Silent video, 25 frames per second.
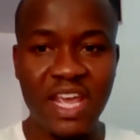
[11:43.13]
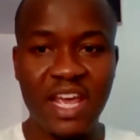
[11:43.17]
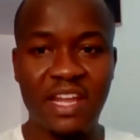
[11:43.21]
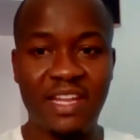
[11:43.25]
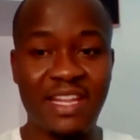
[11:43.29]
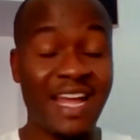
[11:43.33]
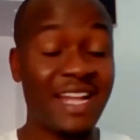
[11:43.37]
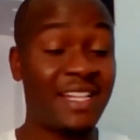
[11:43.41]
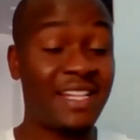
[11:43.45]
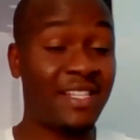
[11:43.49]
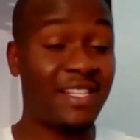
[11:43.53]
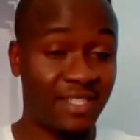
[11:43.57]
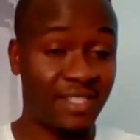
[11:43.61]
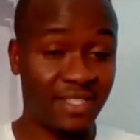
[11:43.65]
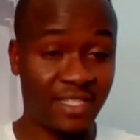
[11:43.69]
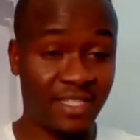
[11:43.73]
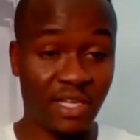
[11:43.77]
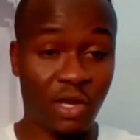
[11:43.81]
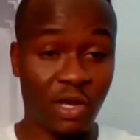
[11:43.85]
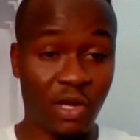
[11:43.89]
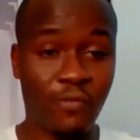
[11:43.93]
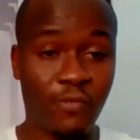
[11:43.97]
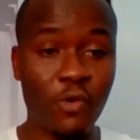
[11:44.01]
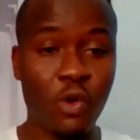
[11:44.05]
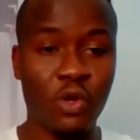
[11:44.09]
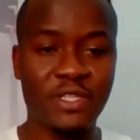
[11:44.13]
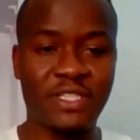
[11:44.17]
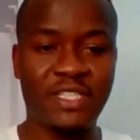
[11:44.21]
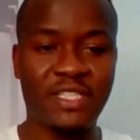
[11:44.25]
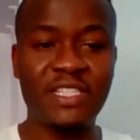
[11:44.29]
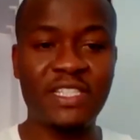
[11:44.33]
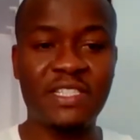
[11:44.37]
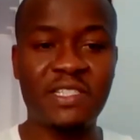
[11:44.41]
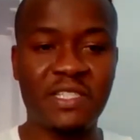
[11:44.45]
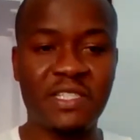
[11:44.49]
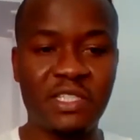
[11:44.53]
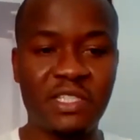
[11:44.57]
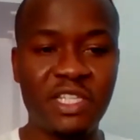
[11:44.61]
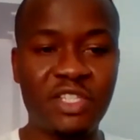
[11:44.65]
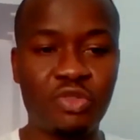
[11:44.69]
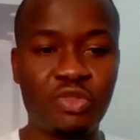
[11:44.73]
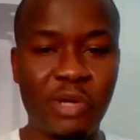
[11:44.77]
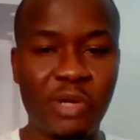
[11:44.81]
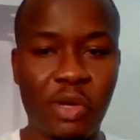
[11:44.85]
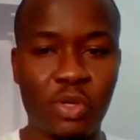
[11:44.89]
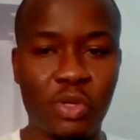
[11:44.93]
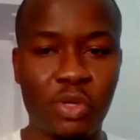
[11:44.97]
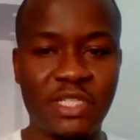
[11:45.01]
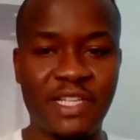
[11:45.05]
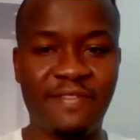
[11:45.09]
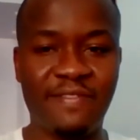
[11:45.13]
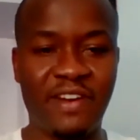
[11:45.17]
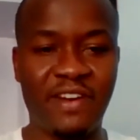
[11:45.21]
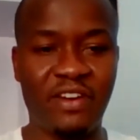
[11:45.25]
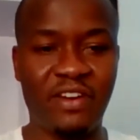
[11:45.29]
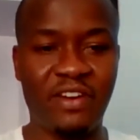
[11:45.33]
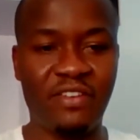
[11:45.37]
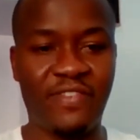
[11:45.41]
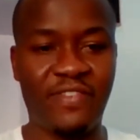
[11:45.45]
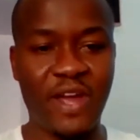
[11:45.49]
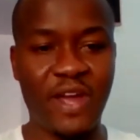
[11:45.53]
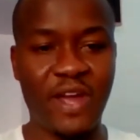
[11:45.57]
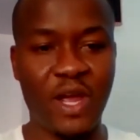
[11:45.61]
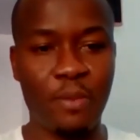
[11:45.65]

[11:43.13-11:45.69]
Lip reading: That's, of course, these records are verifiable